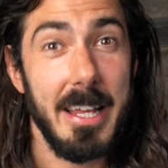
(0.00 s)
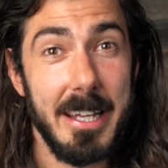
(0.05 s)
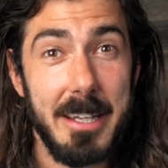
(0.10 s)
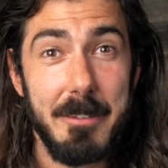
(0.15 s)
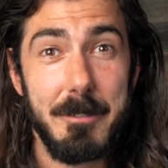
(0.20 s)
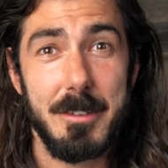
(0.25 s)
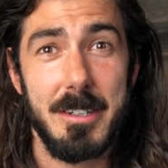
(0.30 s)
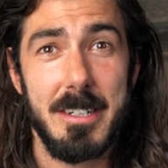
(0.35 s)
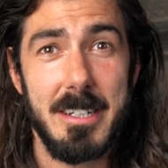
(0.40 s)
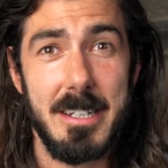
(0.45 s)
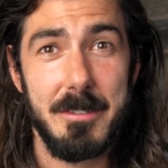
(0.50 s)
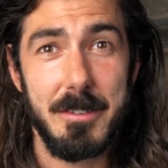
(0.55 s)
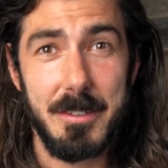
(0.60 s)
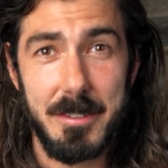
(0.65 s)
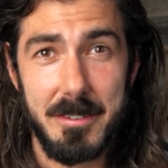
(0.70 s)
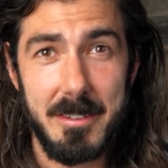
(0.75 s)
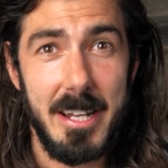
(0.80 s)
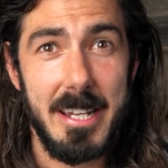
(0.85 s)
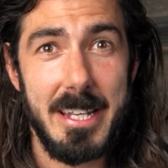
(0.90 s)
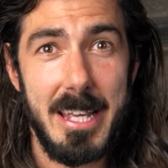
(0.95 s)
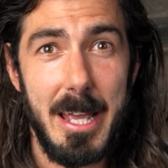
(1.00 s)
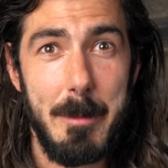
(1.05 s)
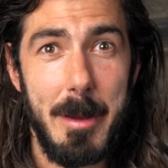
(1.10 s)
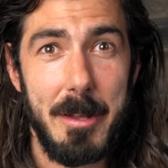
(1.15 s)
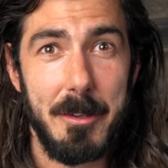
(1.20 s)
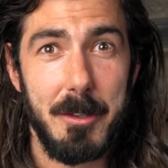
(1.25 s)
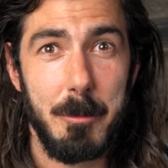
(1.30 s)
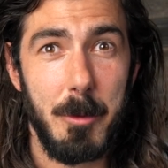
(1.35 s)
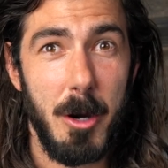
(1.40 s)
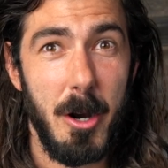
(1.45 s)
Like if a, if a study came
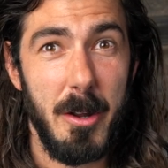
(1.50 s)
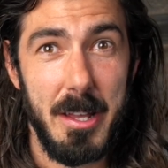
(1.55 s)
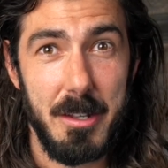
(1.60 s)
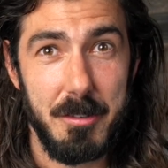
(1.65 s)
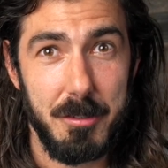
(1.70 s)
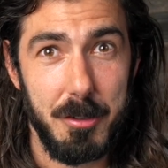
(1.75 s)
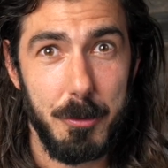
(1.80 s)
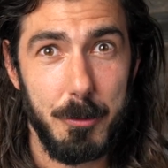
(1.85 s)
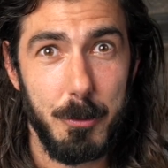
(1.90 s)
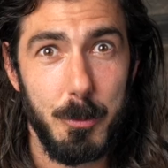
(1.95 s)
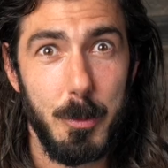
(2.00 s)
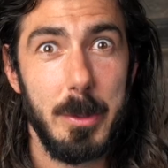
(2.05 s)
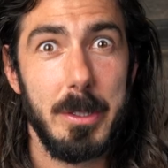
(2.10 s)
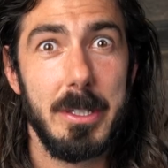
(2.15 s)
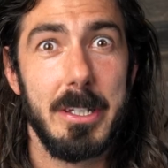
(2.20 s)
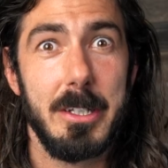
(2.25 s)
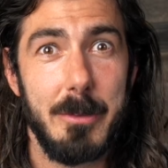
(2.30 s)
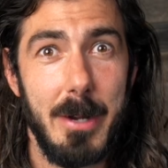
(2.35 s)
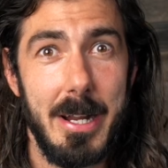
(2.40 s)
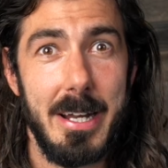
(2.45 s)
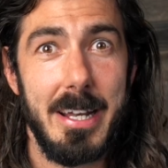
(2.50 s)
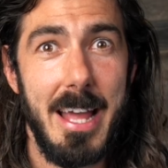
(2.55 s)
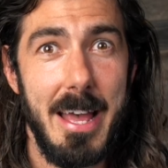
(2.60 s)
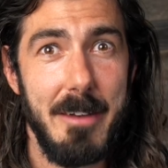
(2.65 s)
out tomorrow that showed really great